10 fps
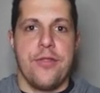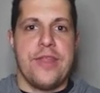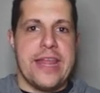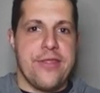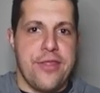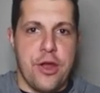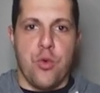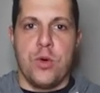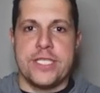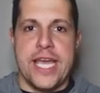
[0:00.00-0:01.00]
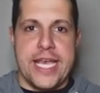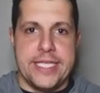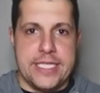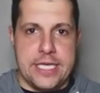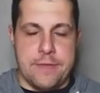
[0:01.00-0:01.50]
that there was a
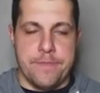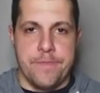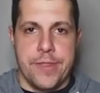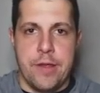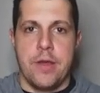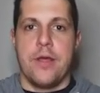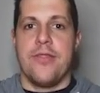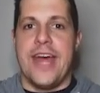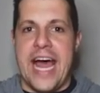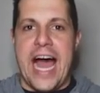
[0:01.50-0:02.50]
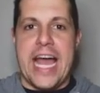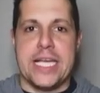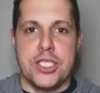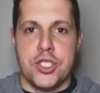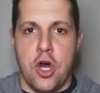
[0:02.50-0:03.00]
team that
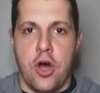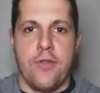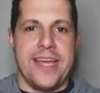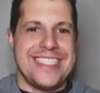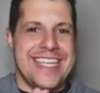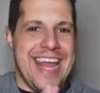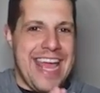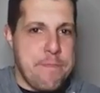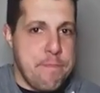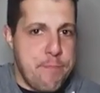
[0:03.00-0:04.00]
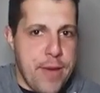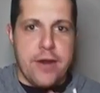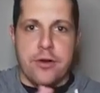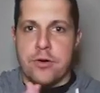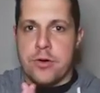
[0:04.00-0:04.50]
I saw that did a
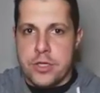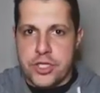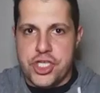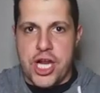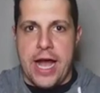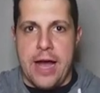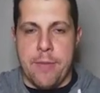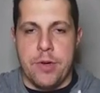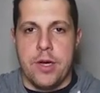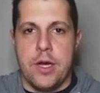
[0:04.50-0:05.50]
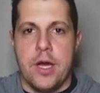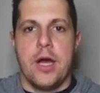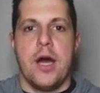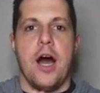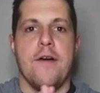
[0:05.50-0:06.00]
better job
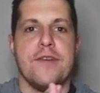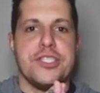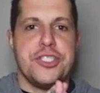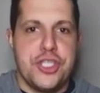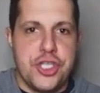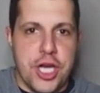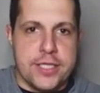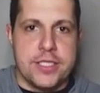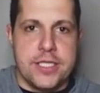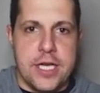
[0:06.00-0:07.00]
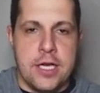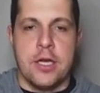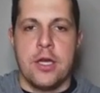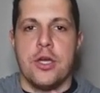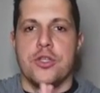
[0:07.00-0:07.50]
of
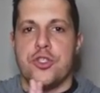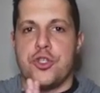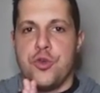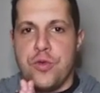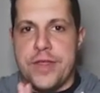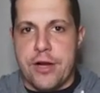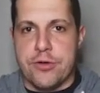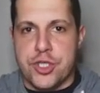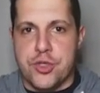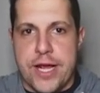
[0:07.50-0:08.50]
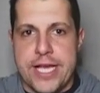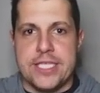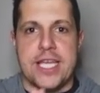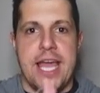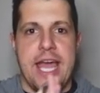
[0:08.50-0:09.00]
adjusting to their
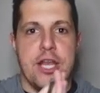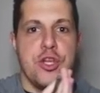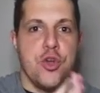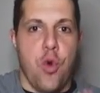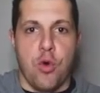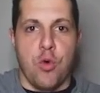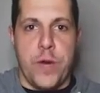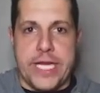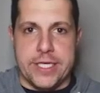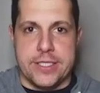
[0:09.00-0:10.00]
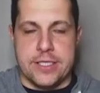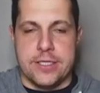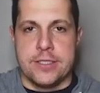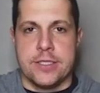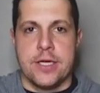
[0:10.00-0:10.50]
strengths and your
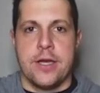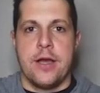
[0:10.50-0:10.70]
weaknesses